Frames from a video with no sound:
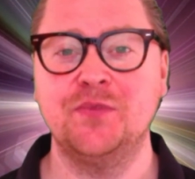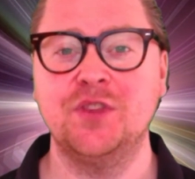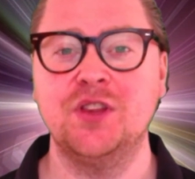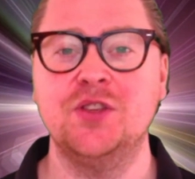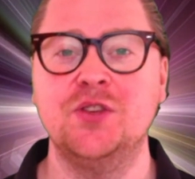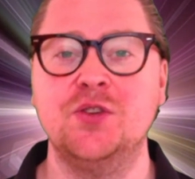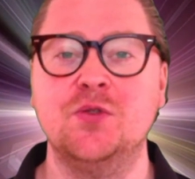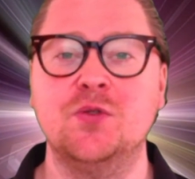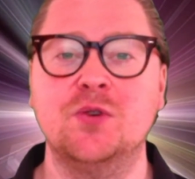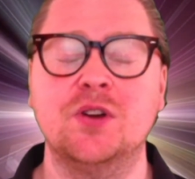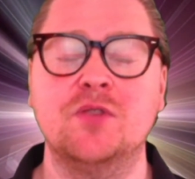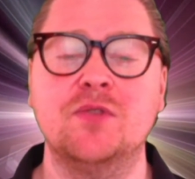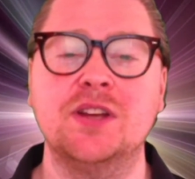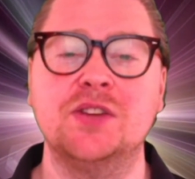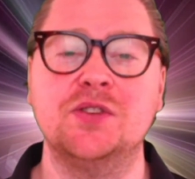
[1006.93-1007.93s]
You're going to
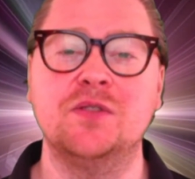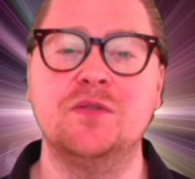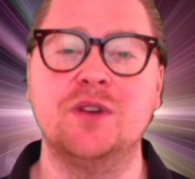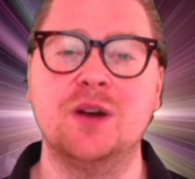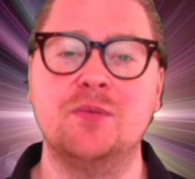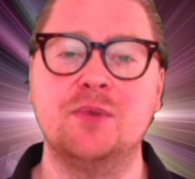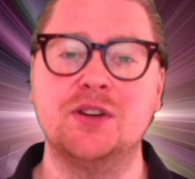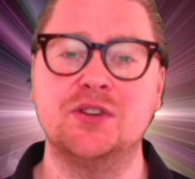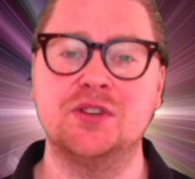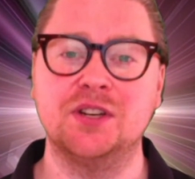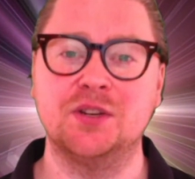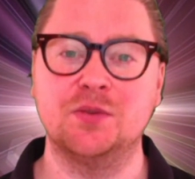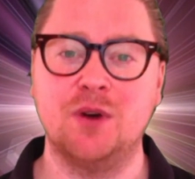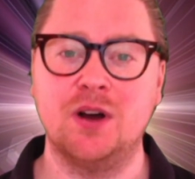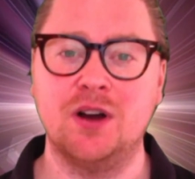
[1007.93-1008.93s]
raise your vibration
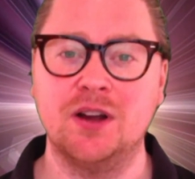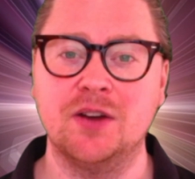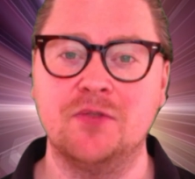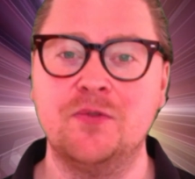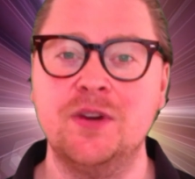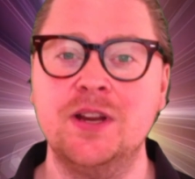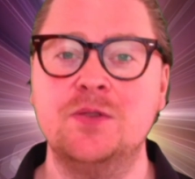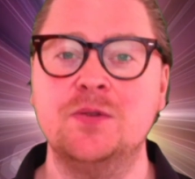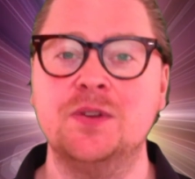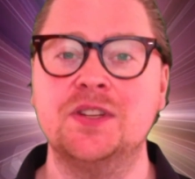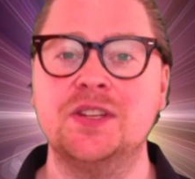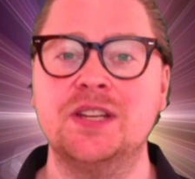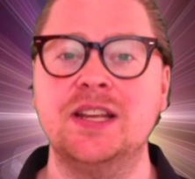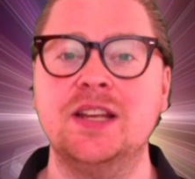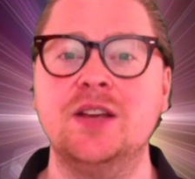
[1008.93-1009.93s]
into a higher
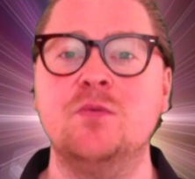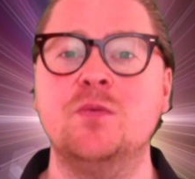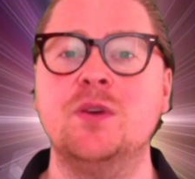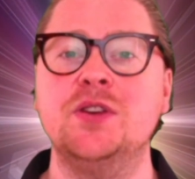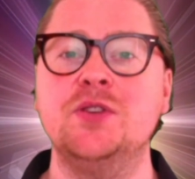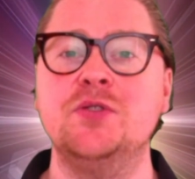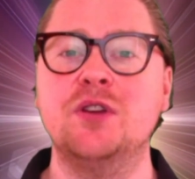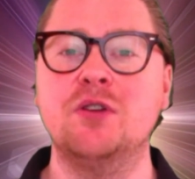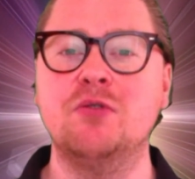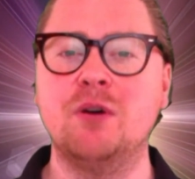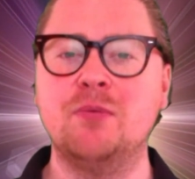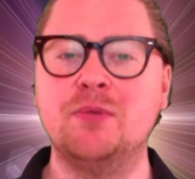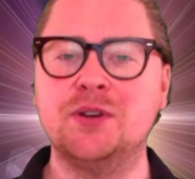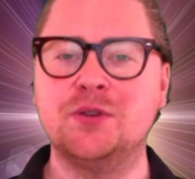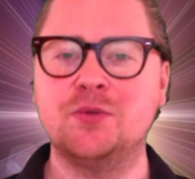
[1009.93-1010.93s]
frequency, and when you go
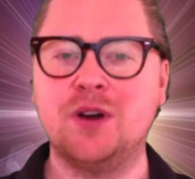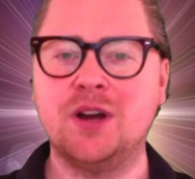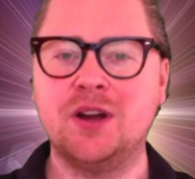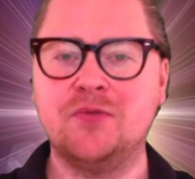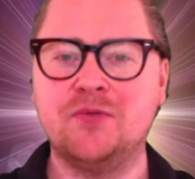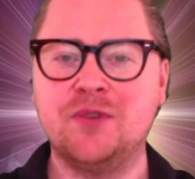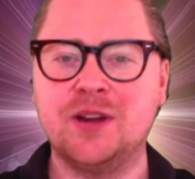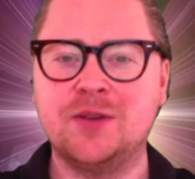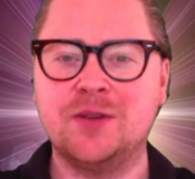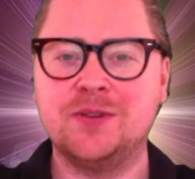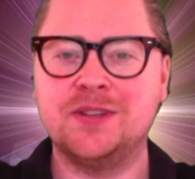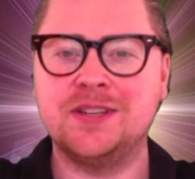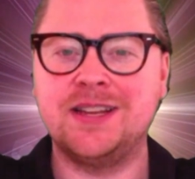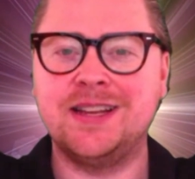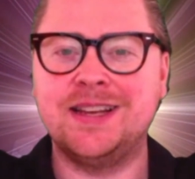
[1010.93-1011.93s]
up into a higher
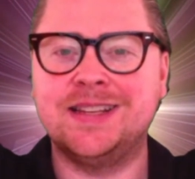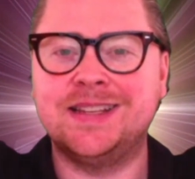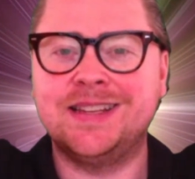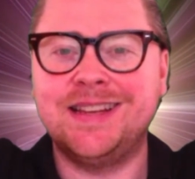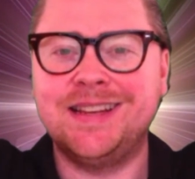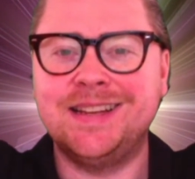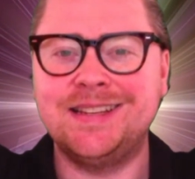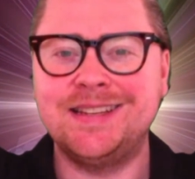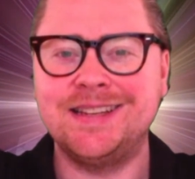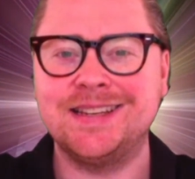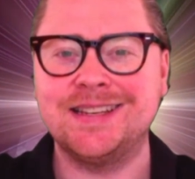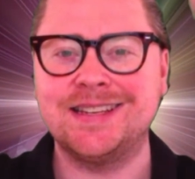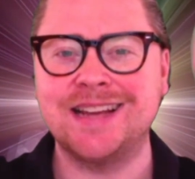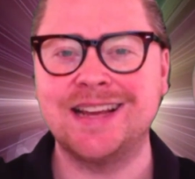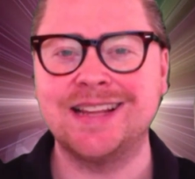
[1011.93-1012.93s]
frequency, it's easier
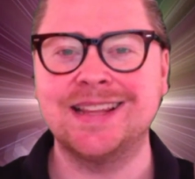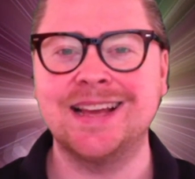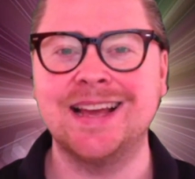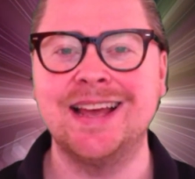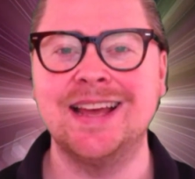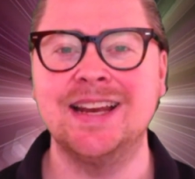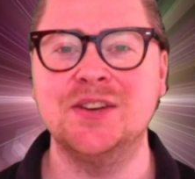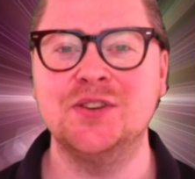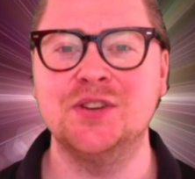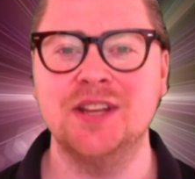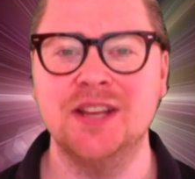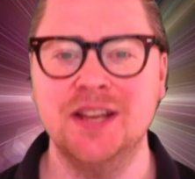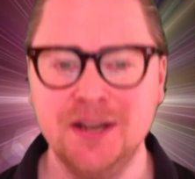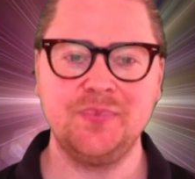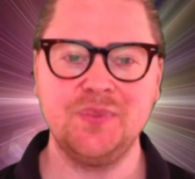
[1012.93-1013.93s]
to take that energy
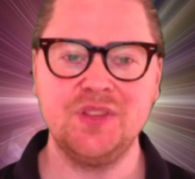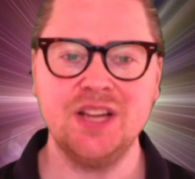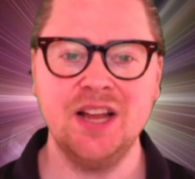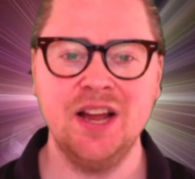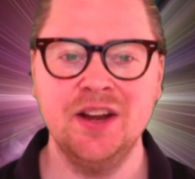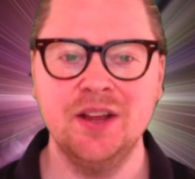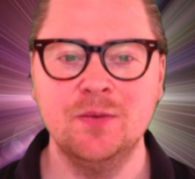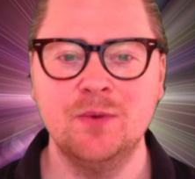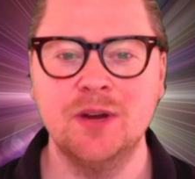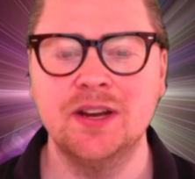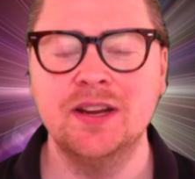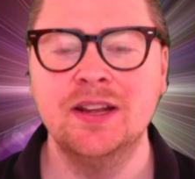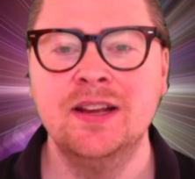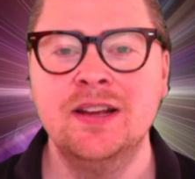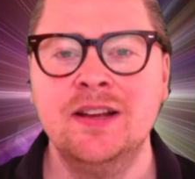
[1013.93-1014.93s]
in. Another one,
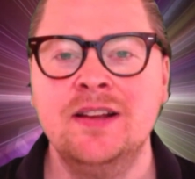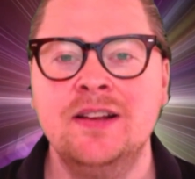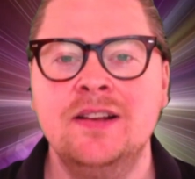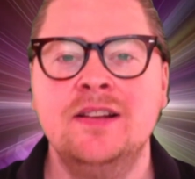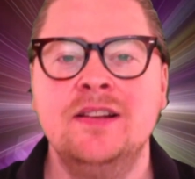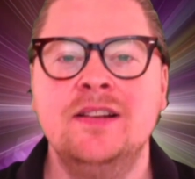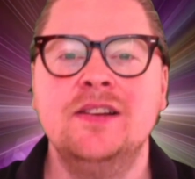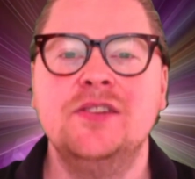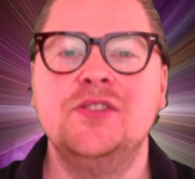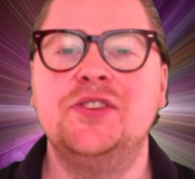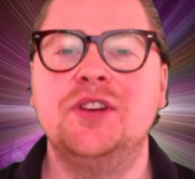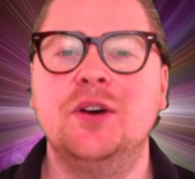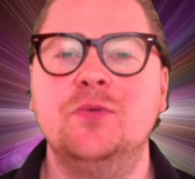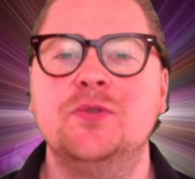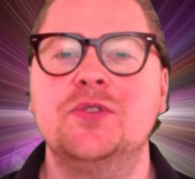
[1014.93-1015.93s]

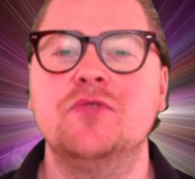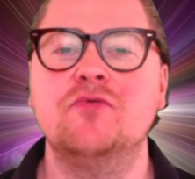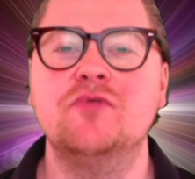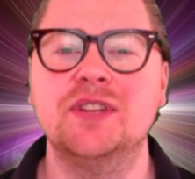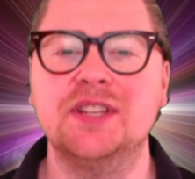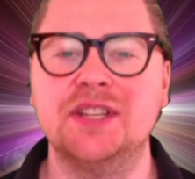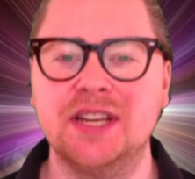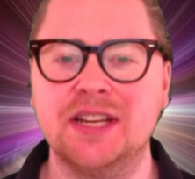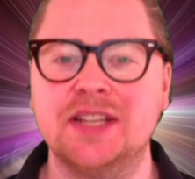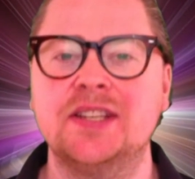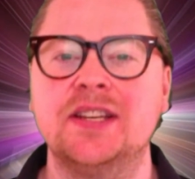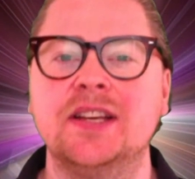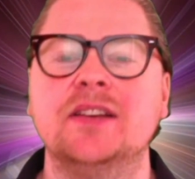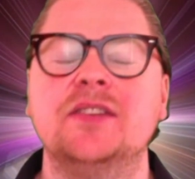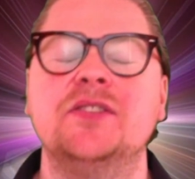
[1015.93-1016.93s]
don't resist
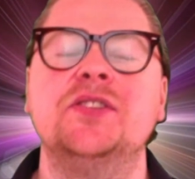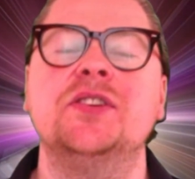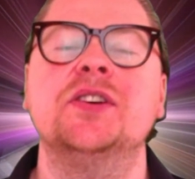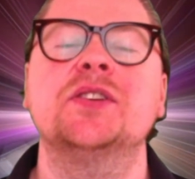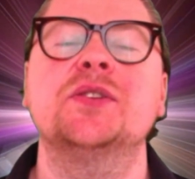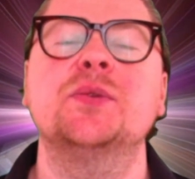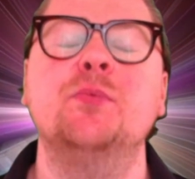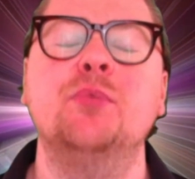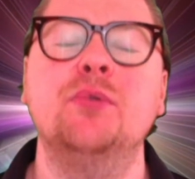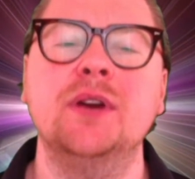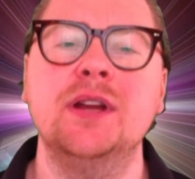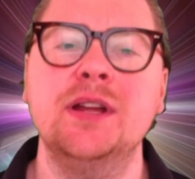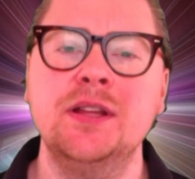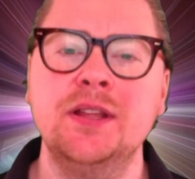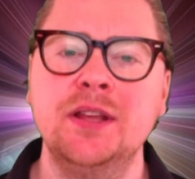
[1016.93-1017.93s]
it. Just
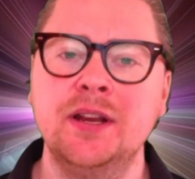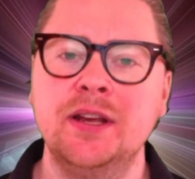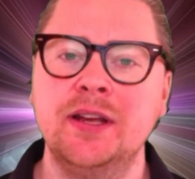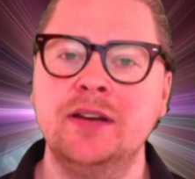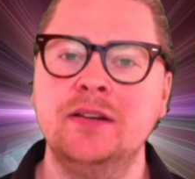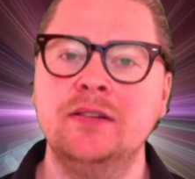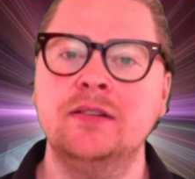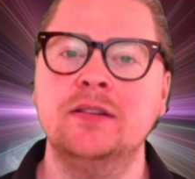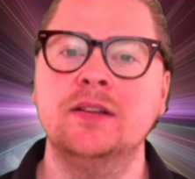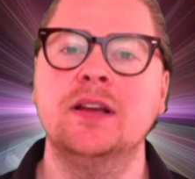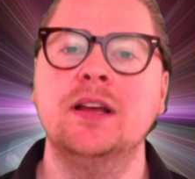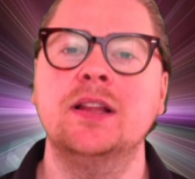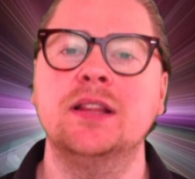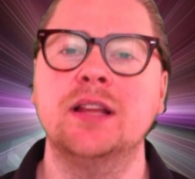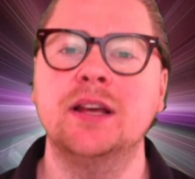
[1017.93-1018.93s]
breathe it in
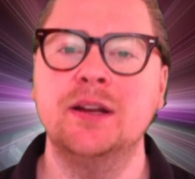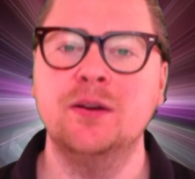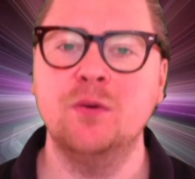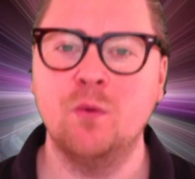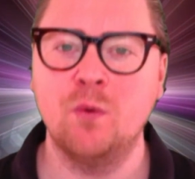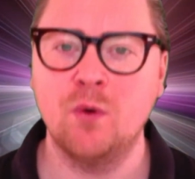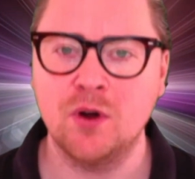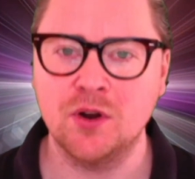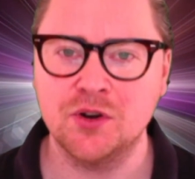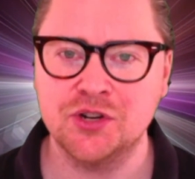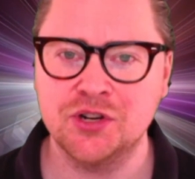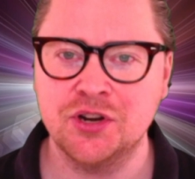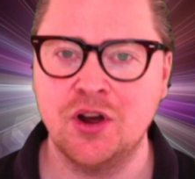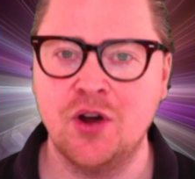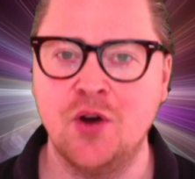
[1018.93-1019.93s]
and let it
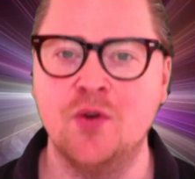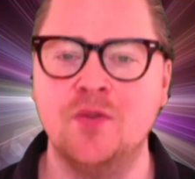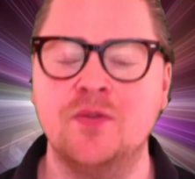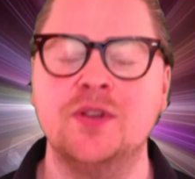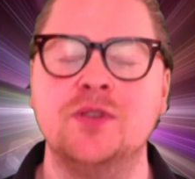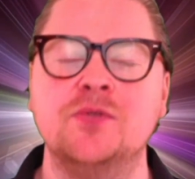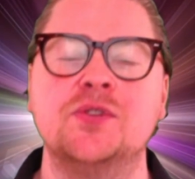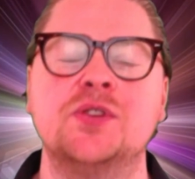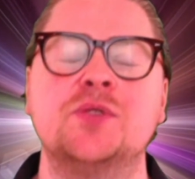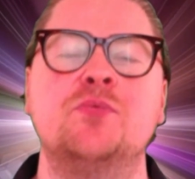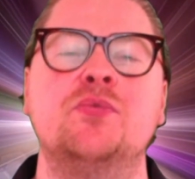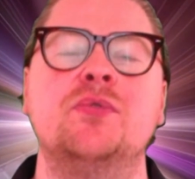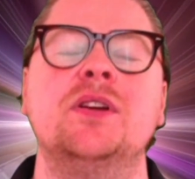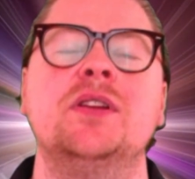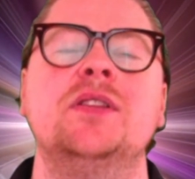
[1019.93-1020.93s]
wash over you. Just
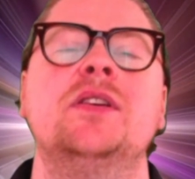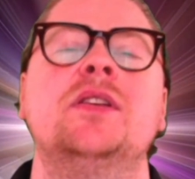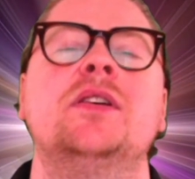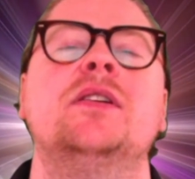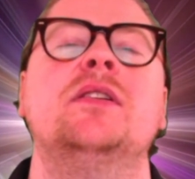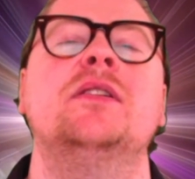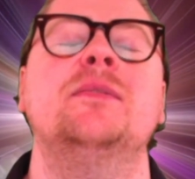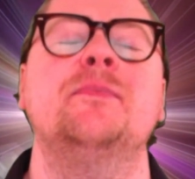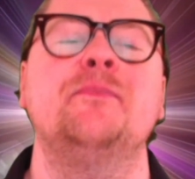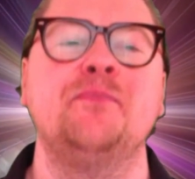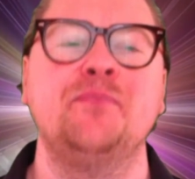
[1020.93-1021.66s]
breathe it in.